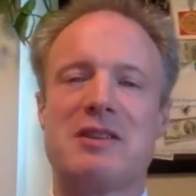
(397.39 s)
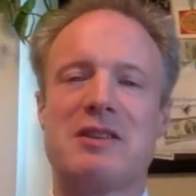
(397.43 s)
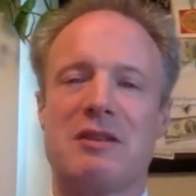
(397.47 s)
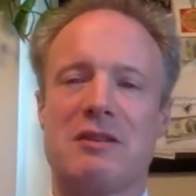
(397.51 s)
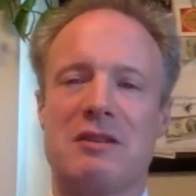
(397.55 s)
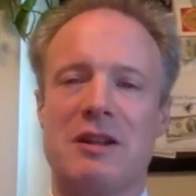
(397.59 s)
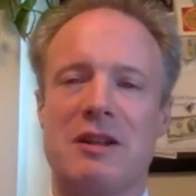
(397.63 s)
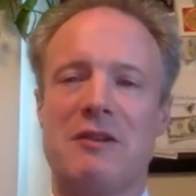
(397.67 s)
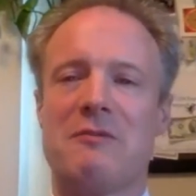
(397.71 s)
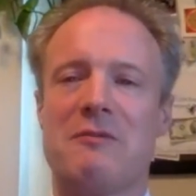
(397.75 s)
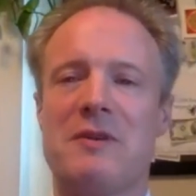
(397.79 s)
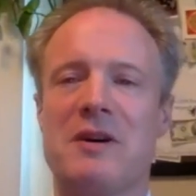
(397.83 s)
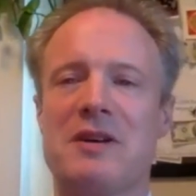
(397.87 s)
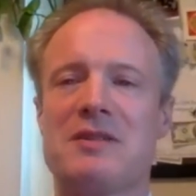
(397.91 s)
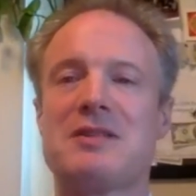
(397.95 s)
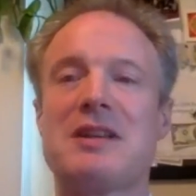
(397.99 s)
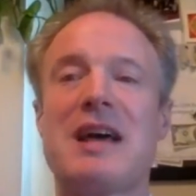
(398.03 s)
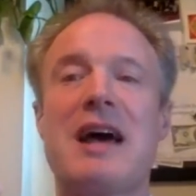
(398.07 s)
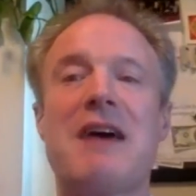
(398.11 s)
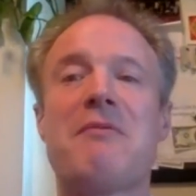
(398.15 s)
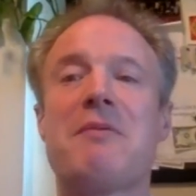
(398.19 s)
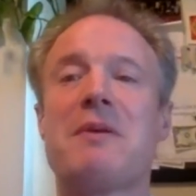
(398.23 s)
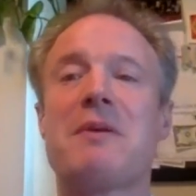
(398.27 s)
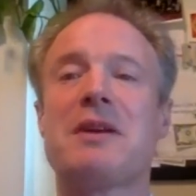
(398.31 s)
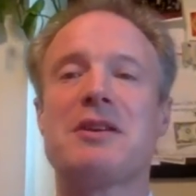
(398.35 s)
your loved ones,
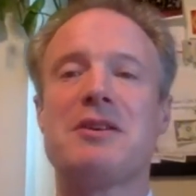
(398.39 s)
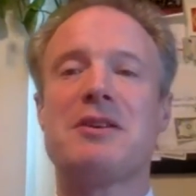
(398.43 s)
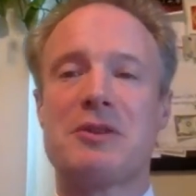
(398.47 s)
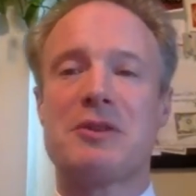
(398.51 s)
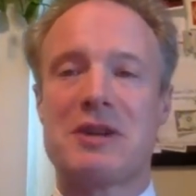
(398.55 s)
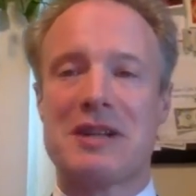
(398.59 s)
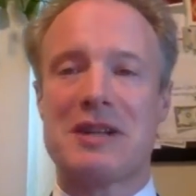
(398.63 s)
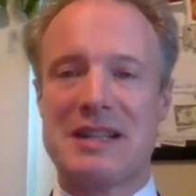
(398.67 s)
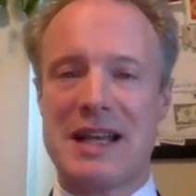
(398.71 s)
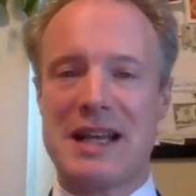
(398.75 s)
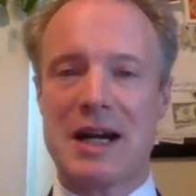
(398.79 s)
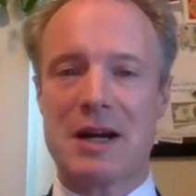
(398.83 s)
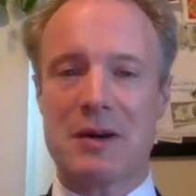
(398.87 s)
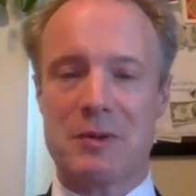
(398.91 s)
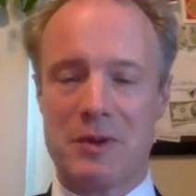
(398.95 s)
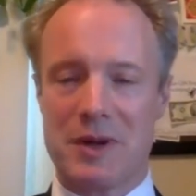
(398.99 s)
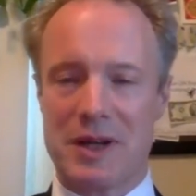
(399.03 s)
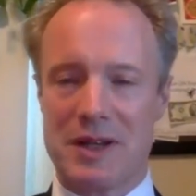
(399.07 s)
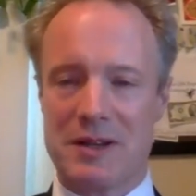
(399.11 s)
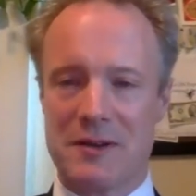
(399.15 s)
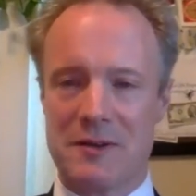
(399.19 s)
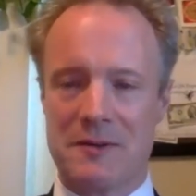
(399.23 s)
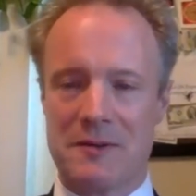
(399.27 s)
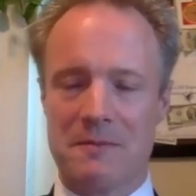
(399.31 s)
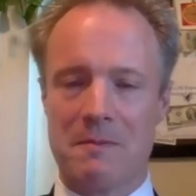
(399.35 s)
everyone you connect
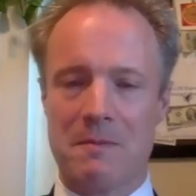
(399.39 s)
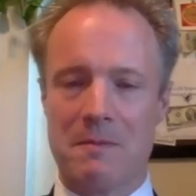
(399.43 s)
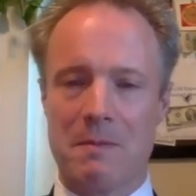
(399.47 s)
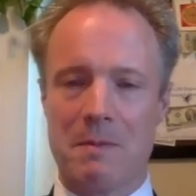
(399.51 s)
with,